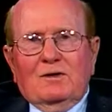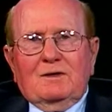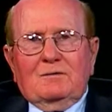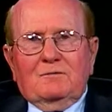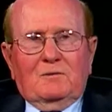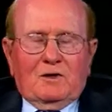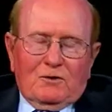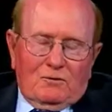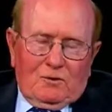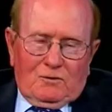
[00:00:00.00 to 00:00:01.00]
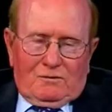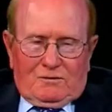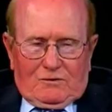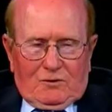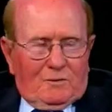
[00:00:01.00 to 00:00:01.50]
mother wrote
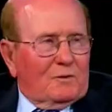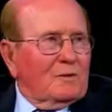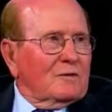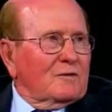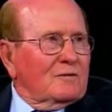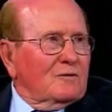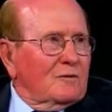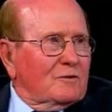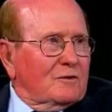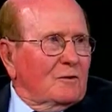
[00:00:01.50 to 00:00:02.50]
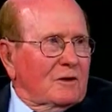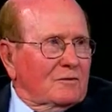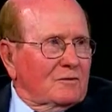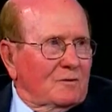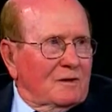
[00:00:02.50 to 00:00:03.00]
and told me where she, who she
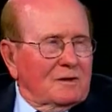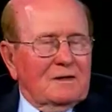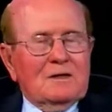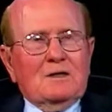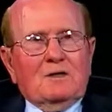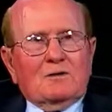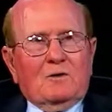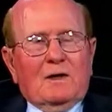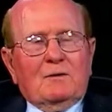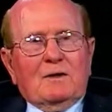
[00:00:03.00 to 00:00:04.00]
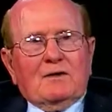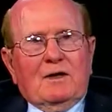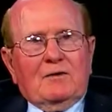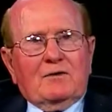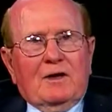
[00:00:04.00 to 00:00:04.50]
was and what. So I went
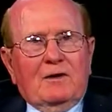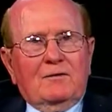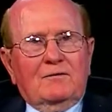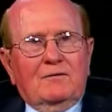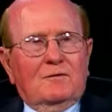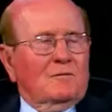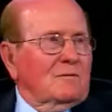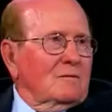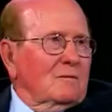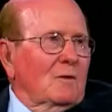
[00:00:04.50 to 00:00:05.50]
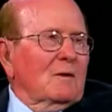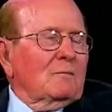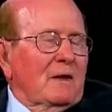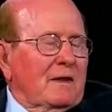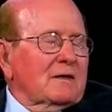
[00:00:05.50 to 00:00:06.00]
downtown from well
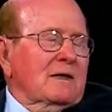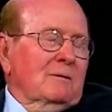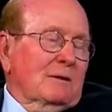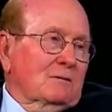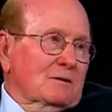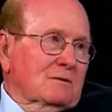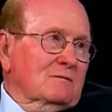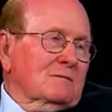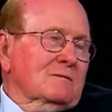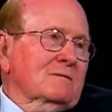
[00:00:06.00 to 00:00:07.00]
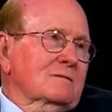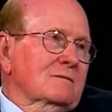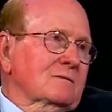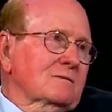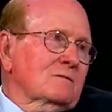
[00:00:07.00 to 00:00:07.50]
by that time I was in
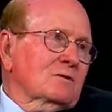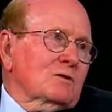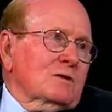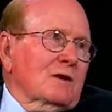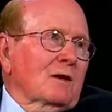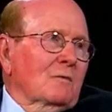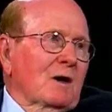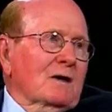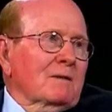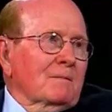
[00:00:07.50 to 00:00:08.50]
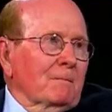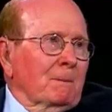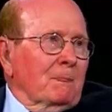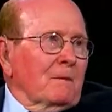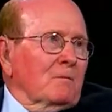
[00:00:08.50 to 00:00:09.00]
Mönchengladbach.
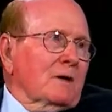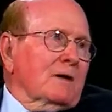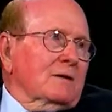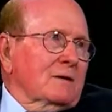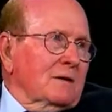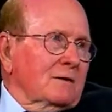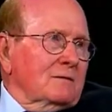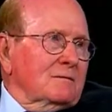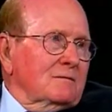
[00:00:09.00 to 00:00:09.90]
But I got a